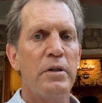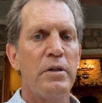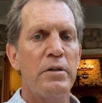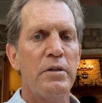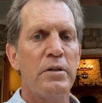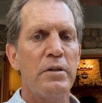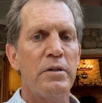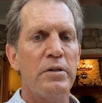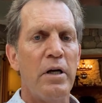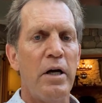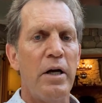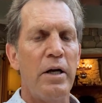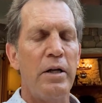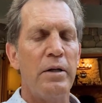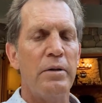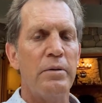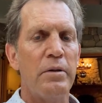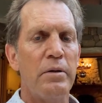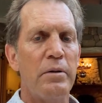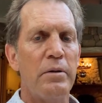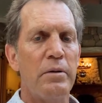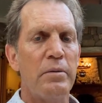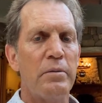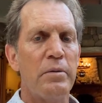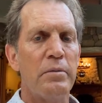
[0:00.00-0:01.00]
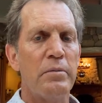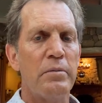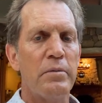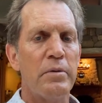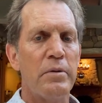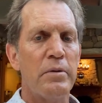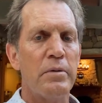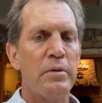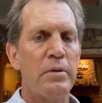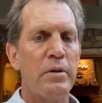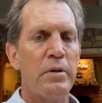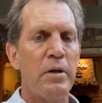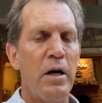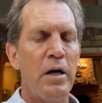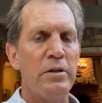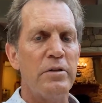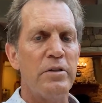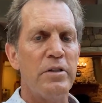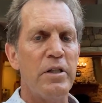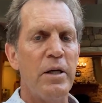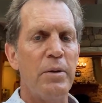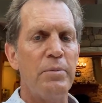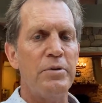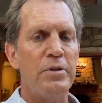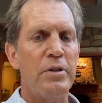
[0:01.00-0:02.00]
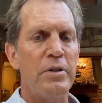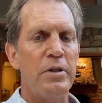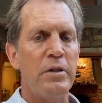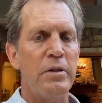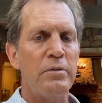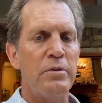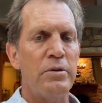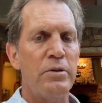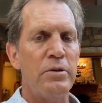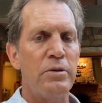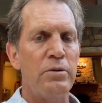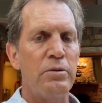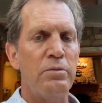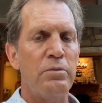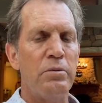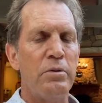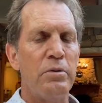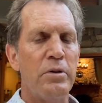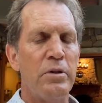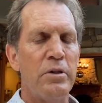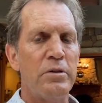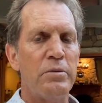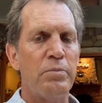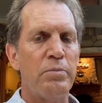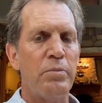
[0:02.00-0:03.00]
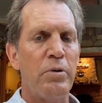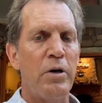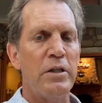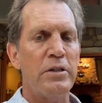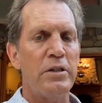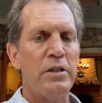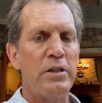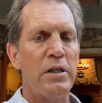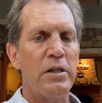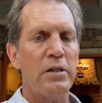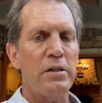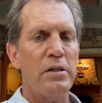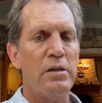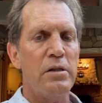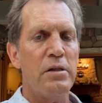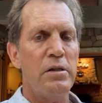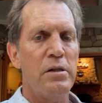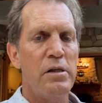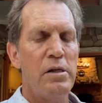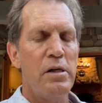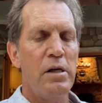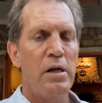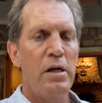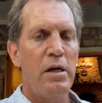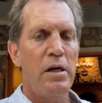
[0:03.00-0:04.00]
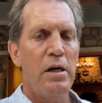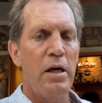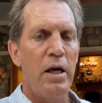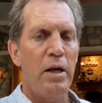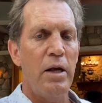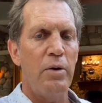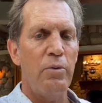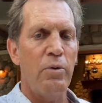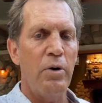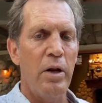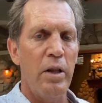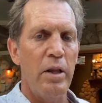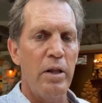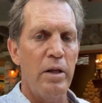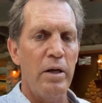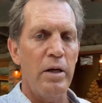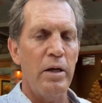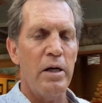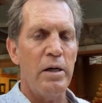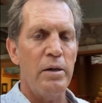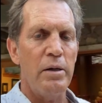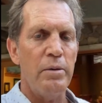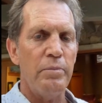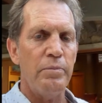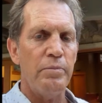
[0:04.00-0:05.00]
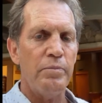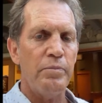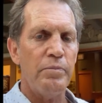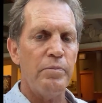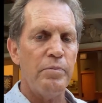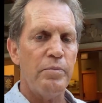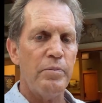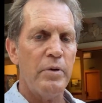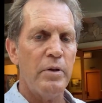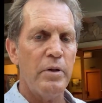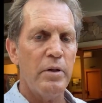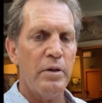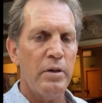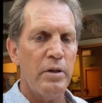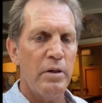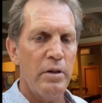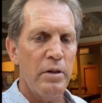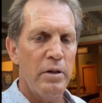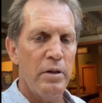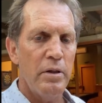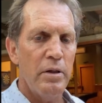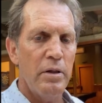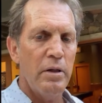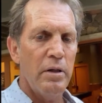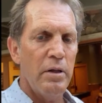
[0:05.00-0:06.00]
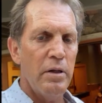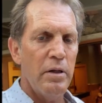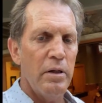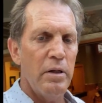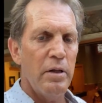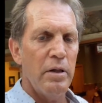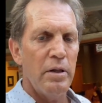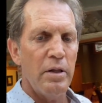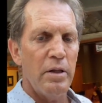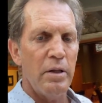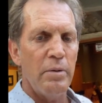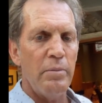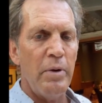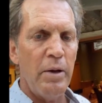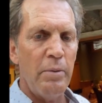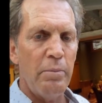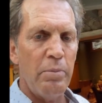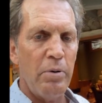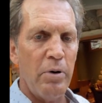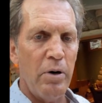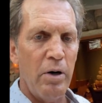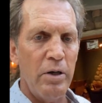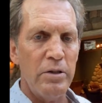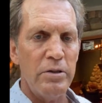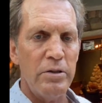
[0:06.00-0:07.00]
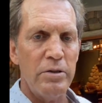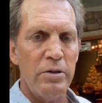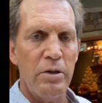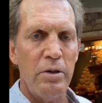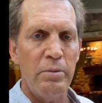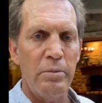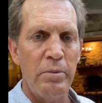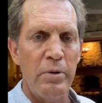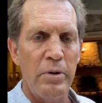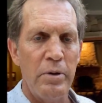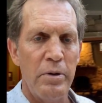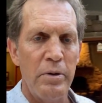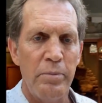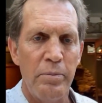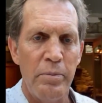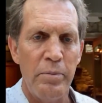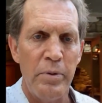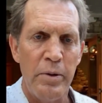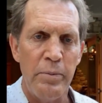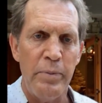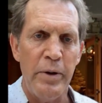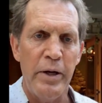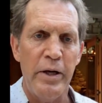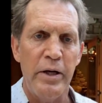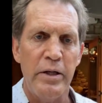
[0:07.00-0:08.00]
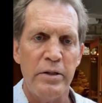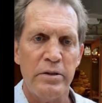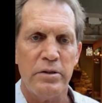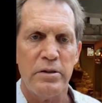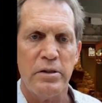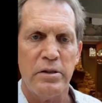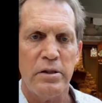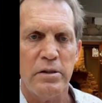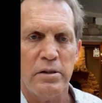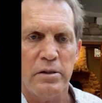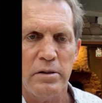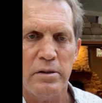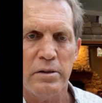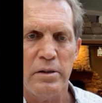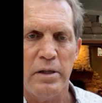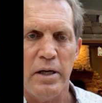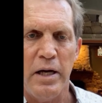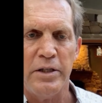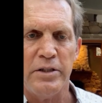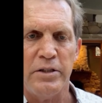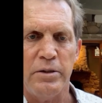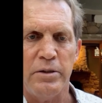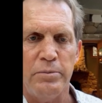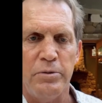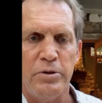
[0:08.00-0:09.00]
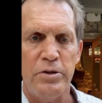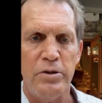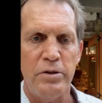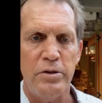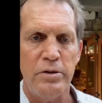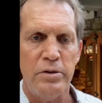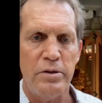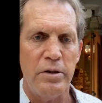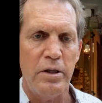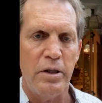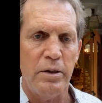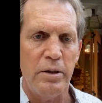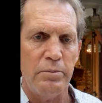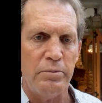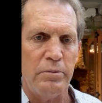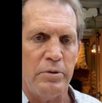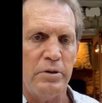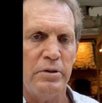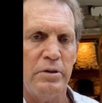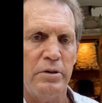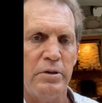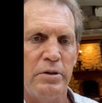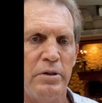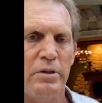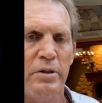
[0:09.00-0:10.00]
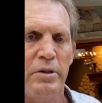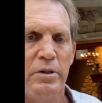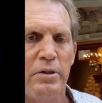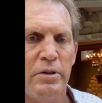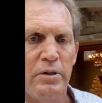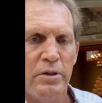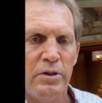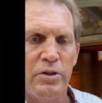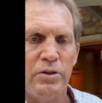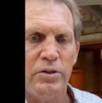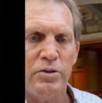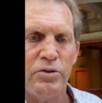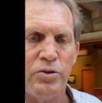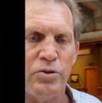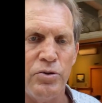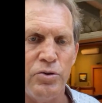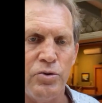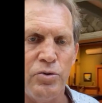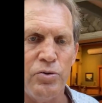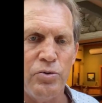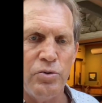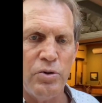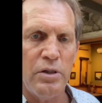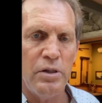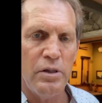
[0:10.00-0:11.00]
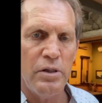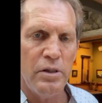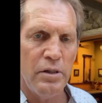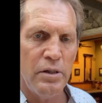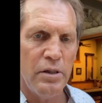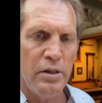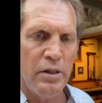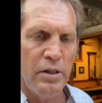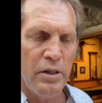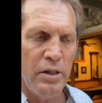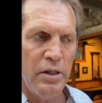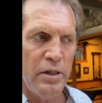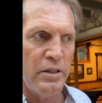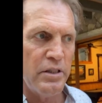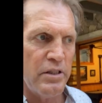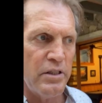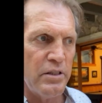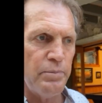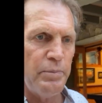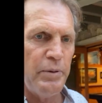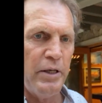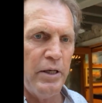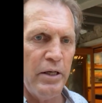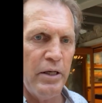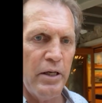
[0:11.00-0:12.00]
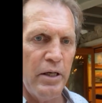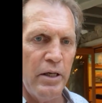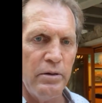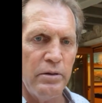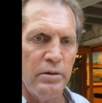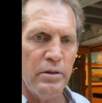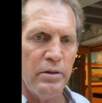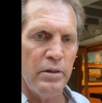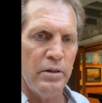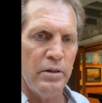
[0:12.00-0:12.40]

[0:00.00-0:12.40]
design concepts into this project. And one of the main parts, or the biggest attribute to this being a